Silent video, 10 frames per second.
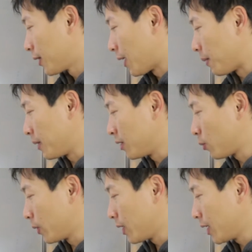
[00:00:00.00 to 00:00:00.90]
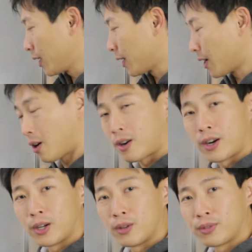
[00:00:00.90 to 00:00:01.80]
That means we need an
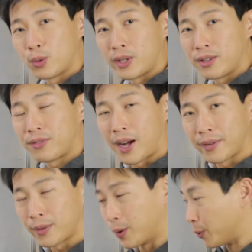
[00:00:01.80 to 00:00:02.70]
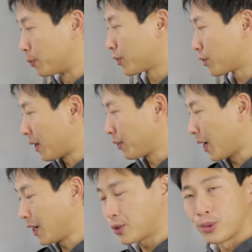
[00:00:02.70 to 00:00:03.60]
R of 25 ohms. Now the
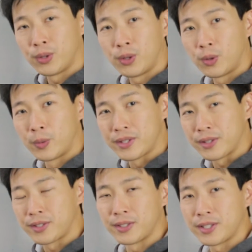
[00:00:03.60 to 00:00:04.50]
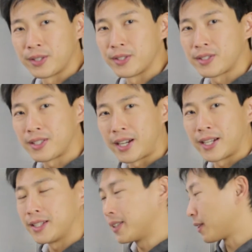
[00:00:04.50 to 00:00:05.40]
actual resistance here is
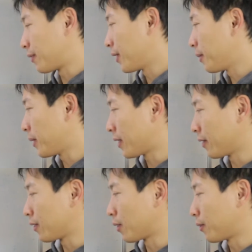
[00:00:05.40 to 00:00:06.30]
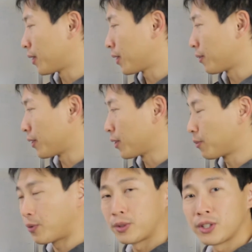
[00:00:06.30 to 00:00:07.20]
slightly different because of the different
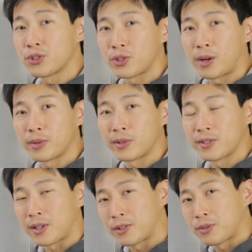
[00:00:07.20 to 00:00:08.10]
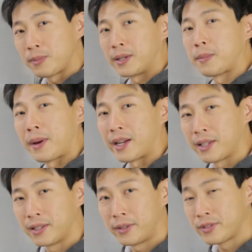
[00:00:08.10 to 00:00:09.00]
voltage drops because I just made the math
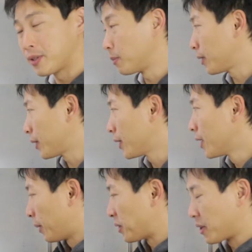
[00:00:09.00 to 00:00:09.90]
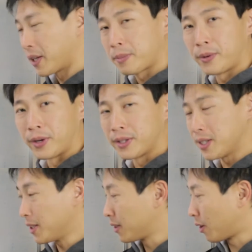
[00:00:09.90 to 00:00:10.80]
a little simpler. But you get the point.
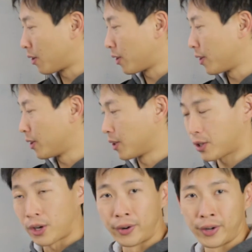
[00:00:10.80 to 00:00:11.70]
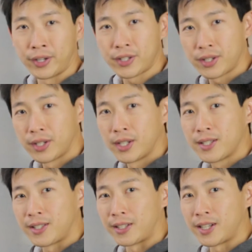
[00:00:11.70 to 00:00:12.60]
These are current
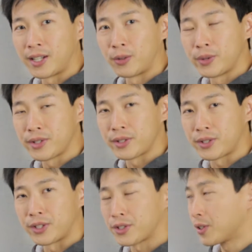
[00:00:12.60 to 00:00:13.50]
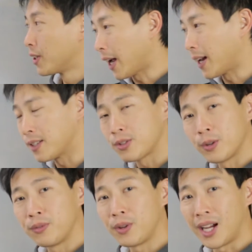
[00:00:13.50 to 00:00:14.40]
setting resistors. And so
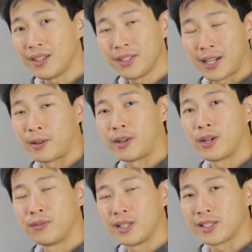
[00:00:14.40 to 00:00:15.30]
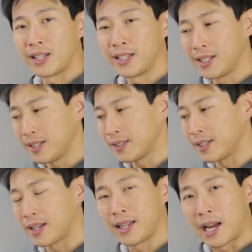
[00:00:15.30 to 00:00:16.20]
if you have an array of these LEDs
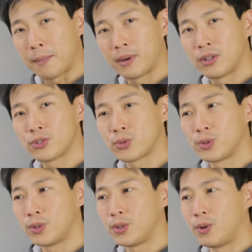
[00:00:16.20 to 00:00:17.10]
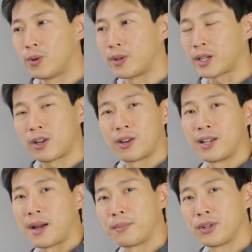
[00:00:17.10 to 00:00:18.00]
in a lamp module or a car
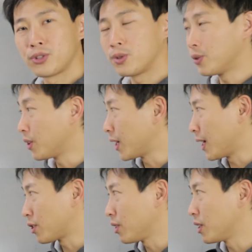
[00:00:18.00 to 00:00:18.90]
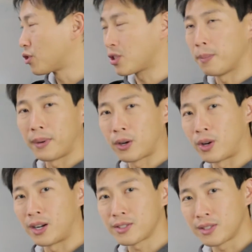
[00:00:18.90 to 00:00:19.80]
lamp module, you can actually jump
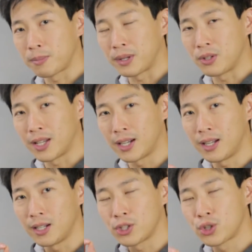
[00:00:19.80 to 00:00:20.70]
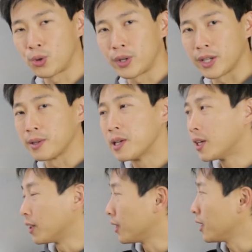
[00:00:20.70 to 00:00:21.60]
across it, but you cannot short it.
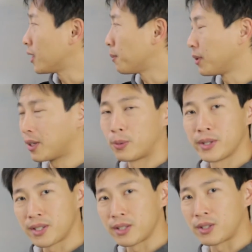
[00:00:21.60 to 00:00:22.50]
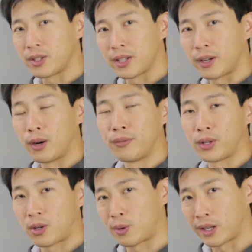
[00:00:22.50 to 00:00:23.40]
You need to put a resistor there of
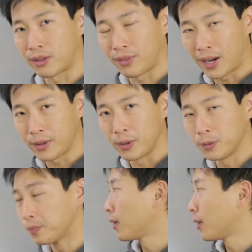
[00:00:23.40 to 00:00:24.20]
the correct value.